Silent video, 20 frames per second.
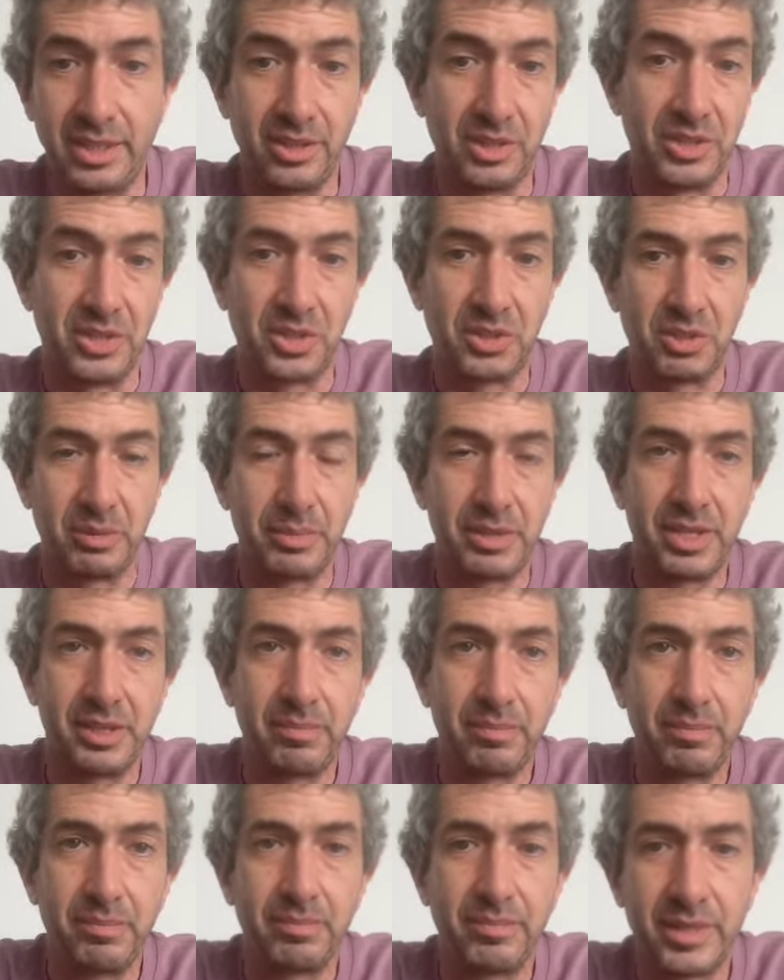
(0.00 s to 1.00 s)
the description.
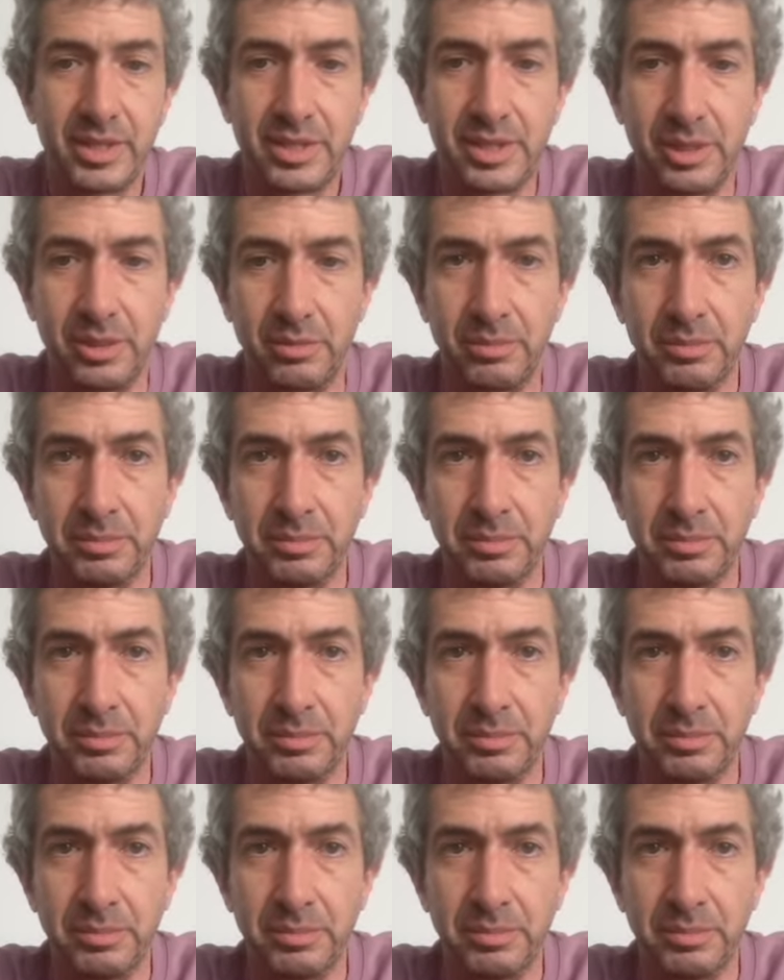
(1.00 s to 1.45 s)
So